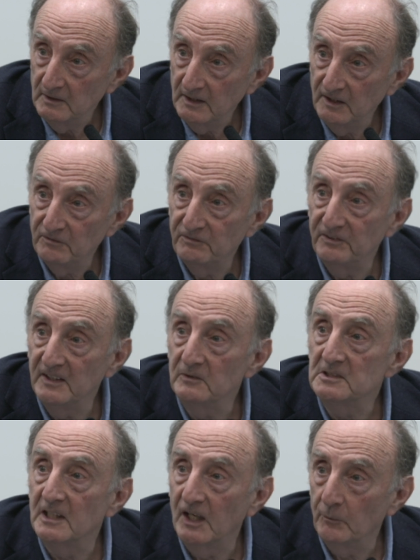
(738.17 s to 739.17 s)
It
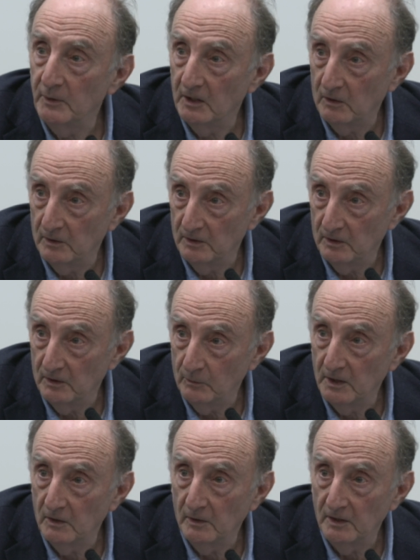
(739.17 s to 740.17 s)
feels like we are on
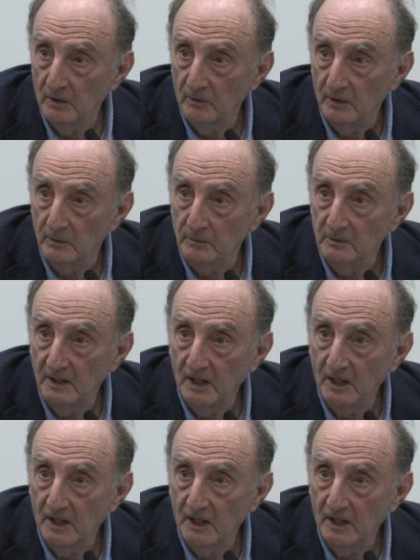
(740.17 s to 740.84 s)
our own,